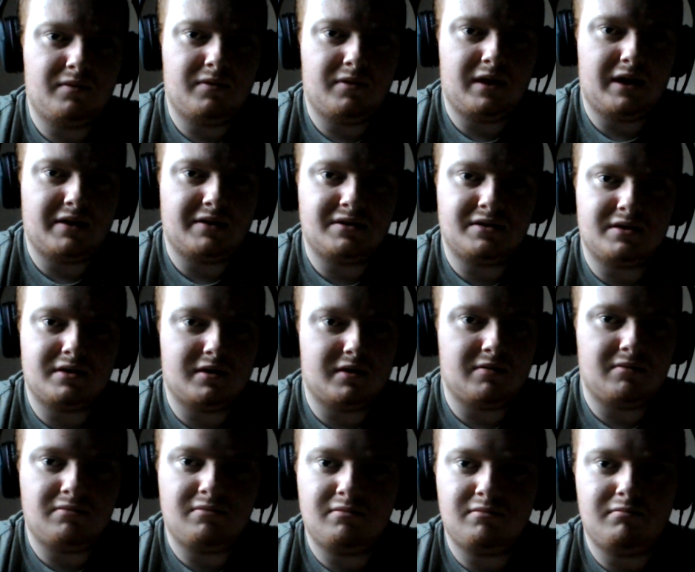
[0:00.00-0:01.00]
thanks to
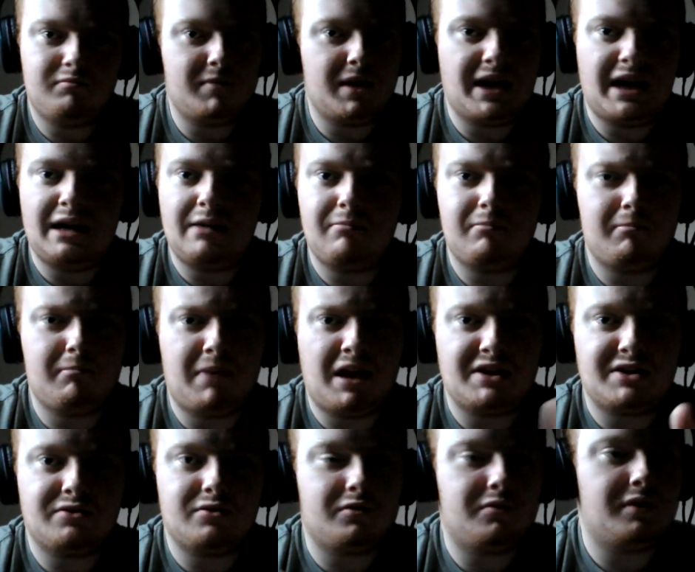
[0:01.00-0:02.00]
many
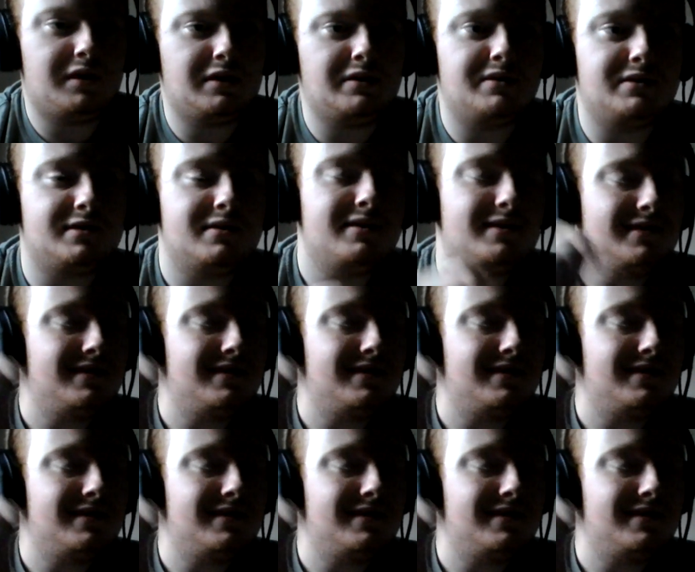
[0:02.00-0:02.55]
magical things.